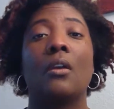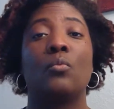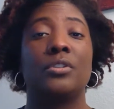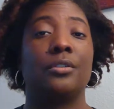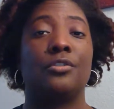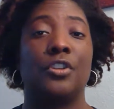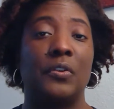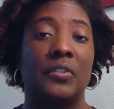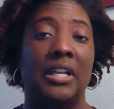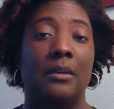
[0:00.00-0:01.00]
Research
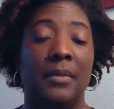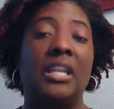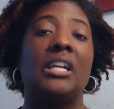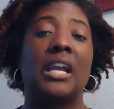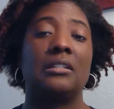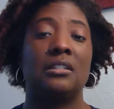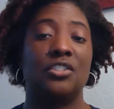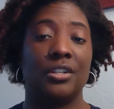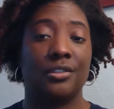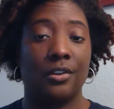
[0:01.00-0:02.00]
shows that in many cases,
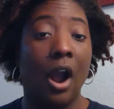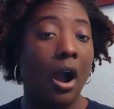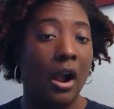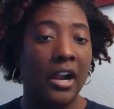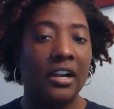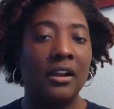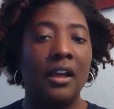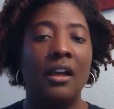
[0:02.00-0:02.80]
yes, there are.